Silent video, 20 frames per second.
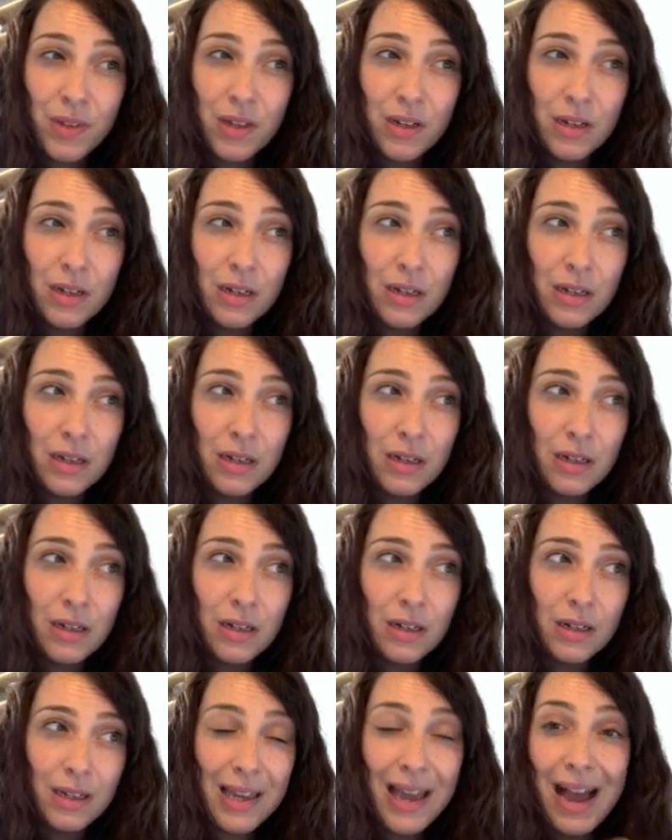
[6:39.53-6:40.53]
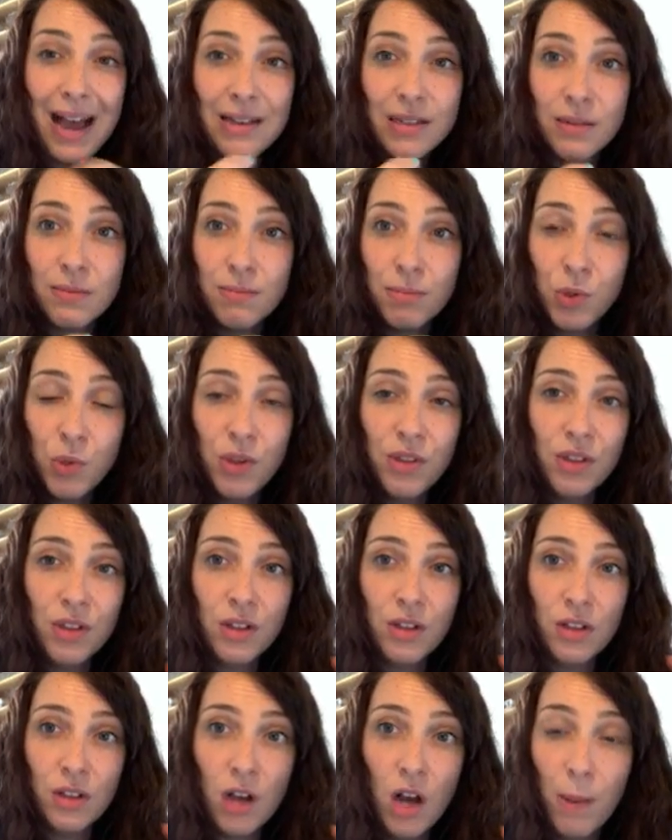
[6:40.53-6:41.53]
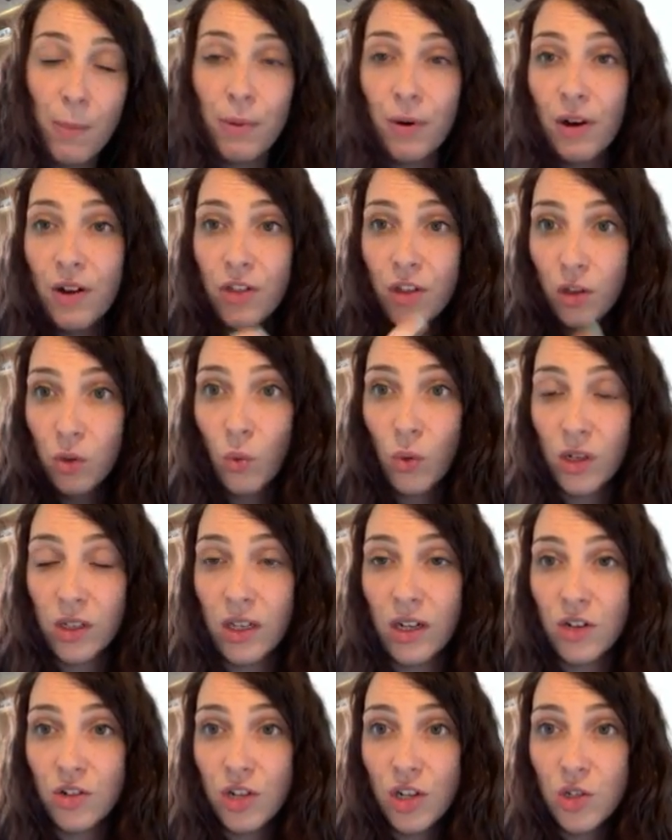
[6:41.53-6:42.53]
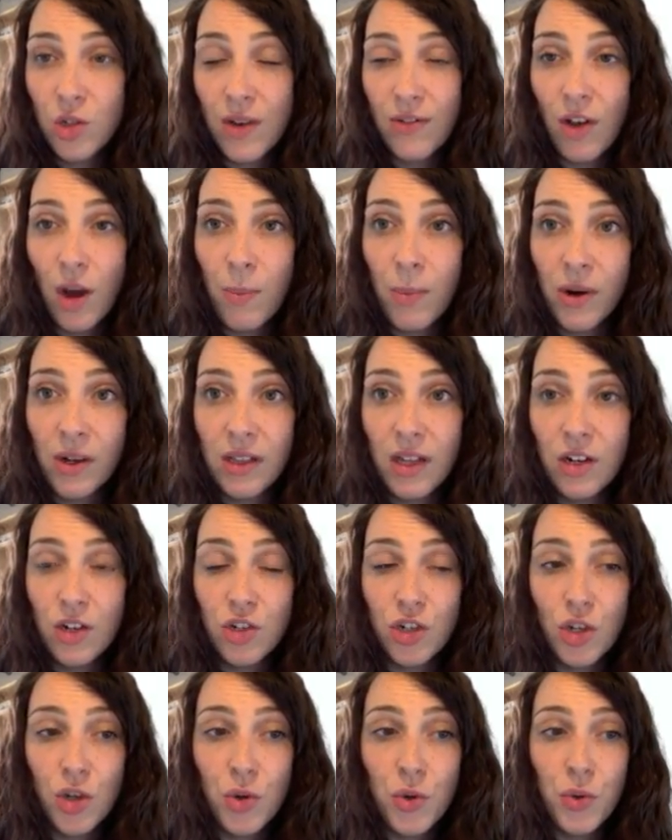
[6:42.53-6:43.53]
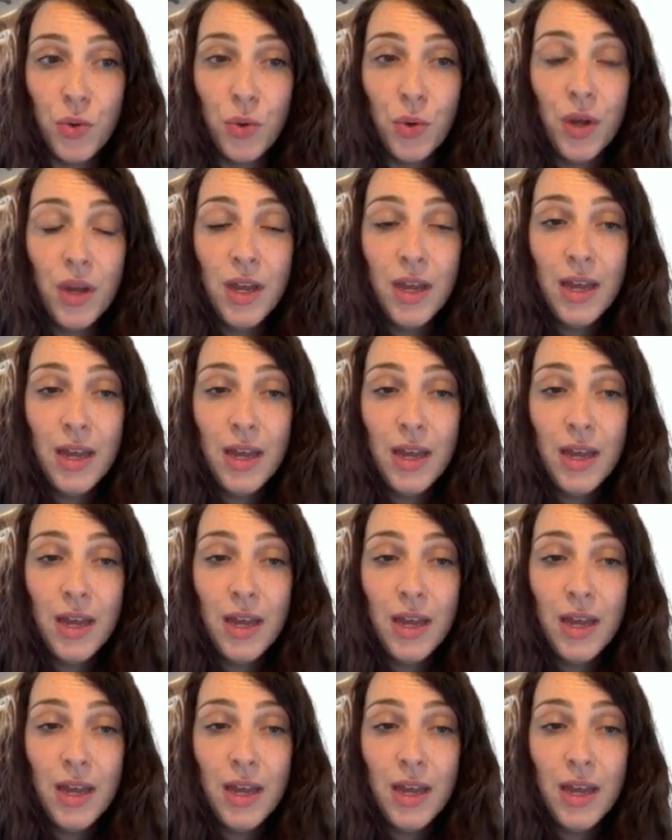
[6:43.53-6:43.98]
a chasm between the upper and the lower clergy. So you have the upper clergy who